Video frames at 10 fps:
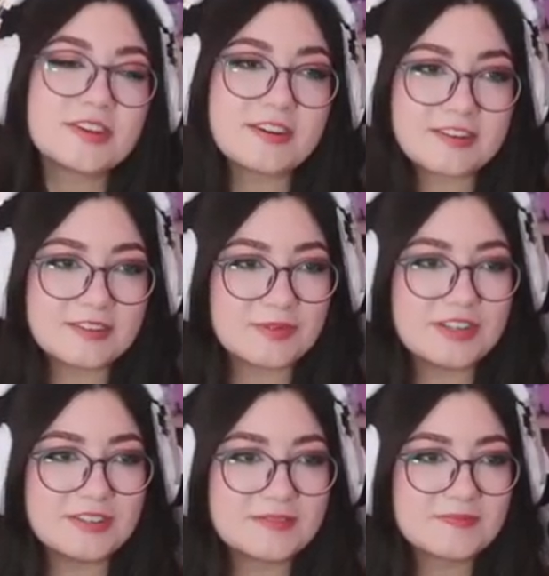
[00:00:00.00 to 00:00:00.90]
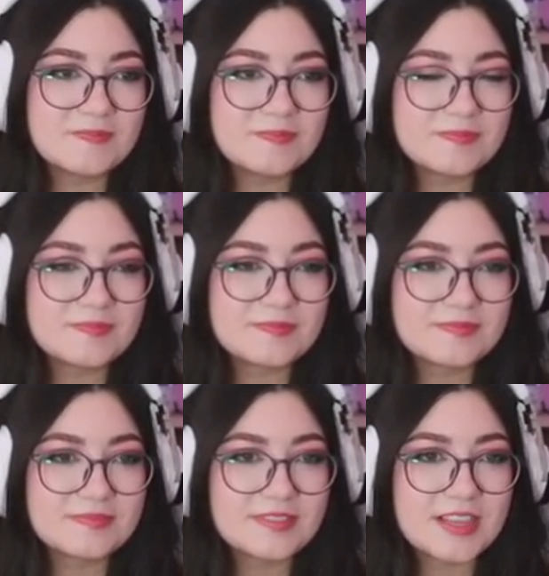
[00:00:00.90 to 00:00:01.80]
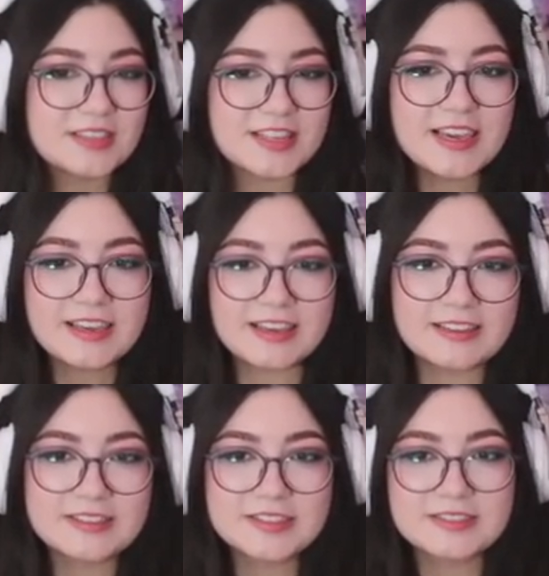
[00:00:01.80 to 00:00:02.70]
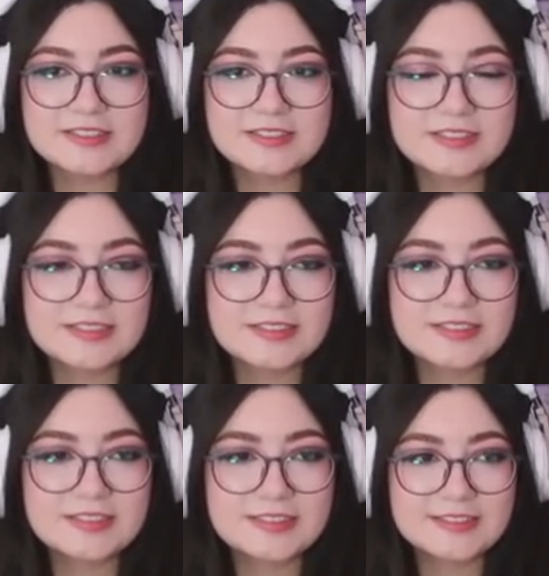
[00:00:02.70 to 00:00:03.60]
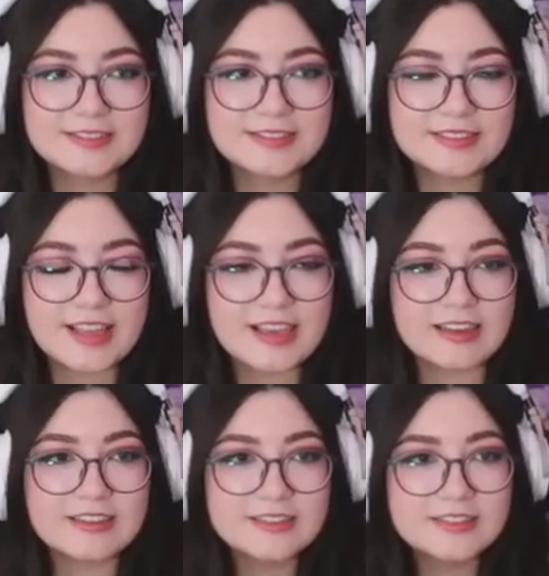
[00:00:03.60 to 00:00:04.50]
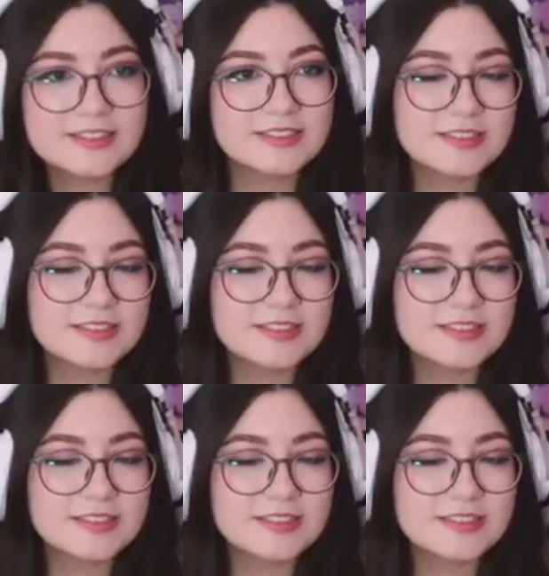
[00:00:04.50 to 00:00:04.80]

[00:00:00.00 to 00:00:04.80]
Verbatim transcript: not a good one. Dang it. Dang it.